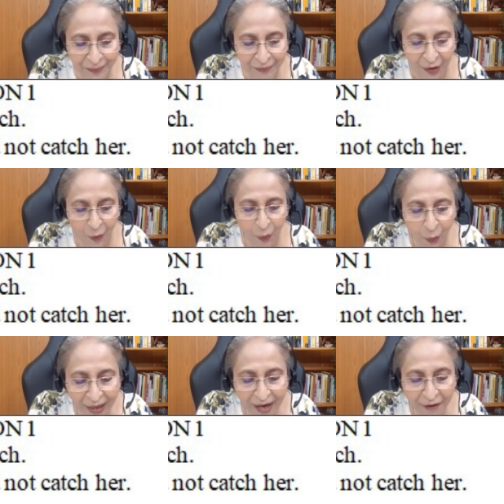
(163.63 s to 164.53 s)
we
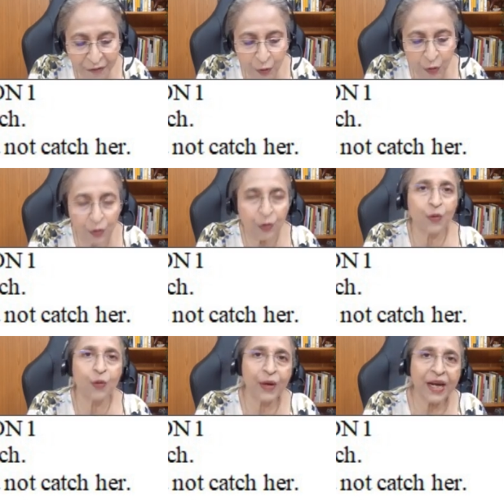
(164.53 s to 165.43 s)
have to
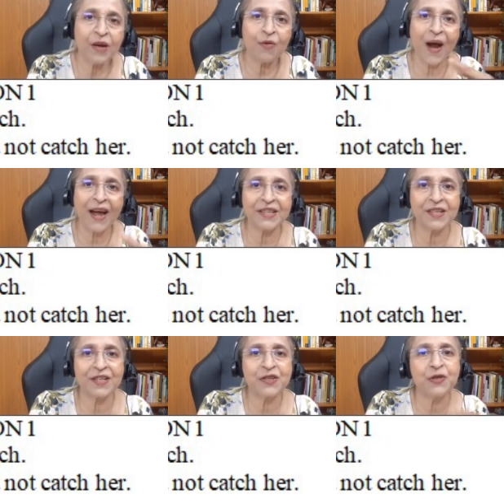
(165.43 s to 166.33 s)
rewrite
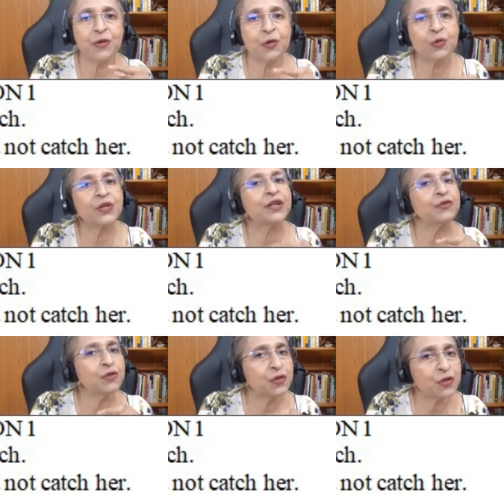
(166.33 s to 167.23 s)
it using
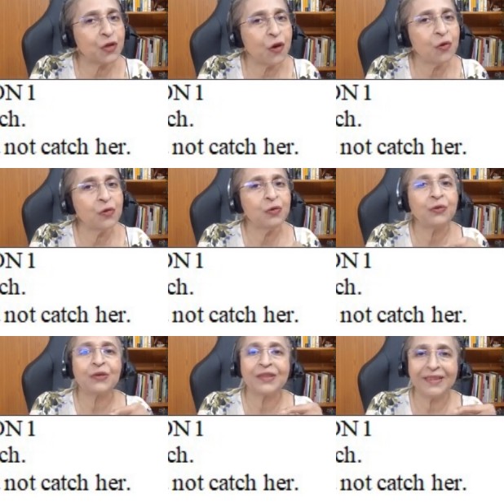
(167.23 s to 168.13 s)
so
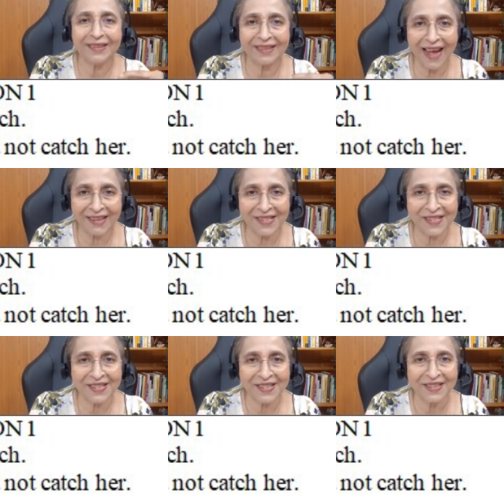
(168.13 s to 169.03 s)
that.
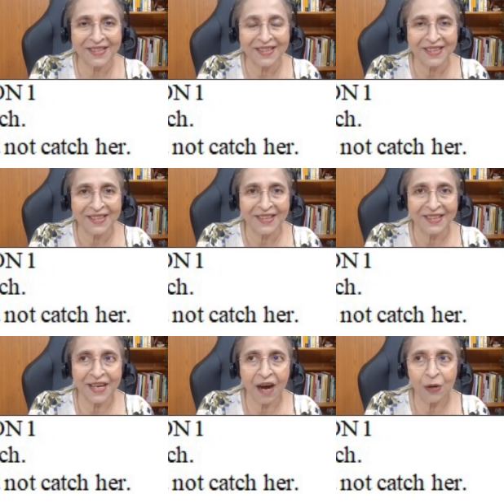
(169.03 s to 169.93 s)

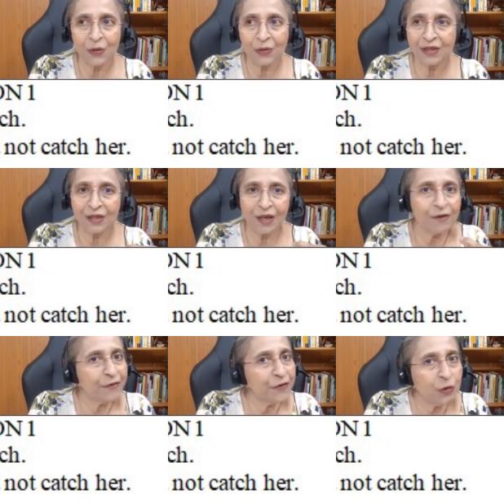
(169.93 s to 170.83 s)
Now, a
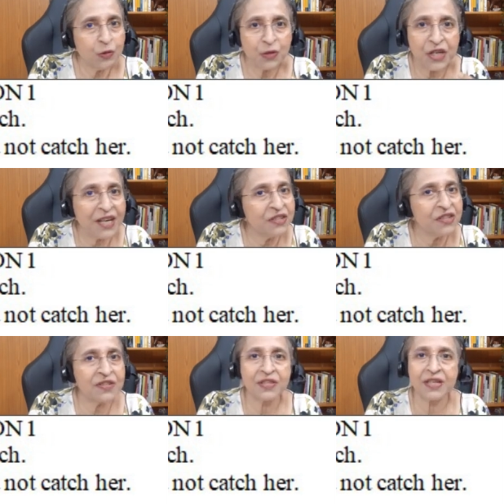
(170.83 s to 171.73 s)
few
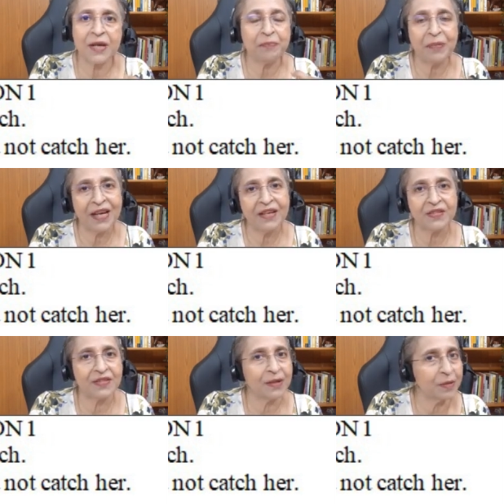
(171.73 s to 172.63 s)
changes take place in
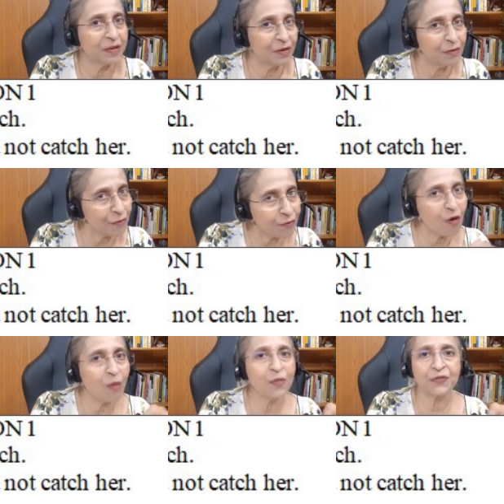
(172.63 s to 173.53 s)
the form
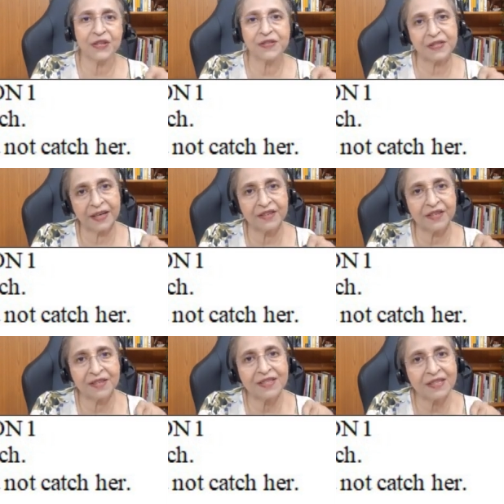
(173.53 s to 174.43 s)
of the
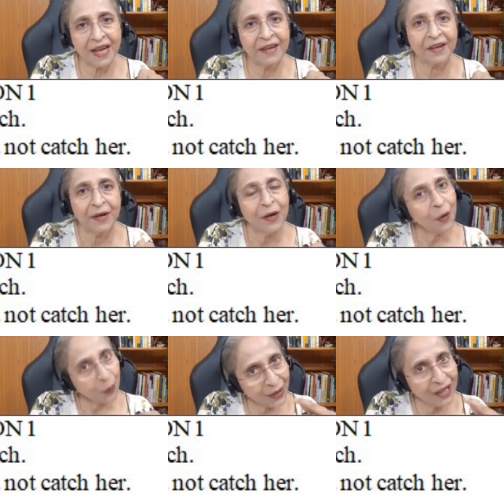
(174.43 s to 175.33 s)
sentence. Then
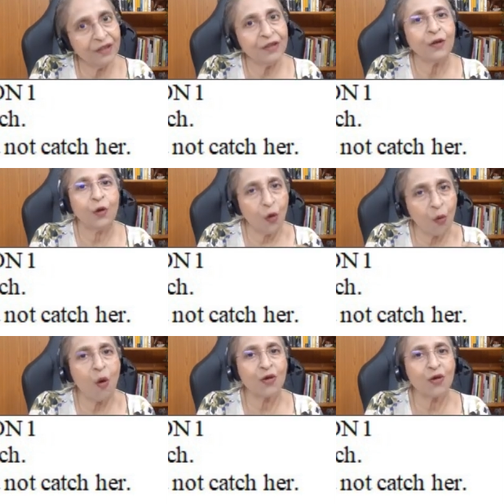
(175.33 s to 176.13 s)
we'll go on to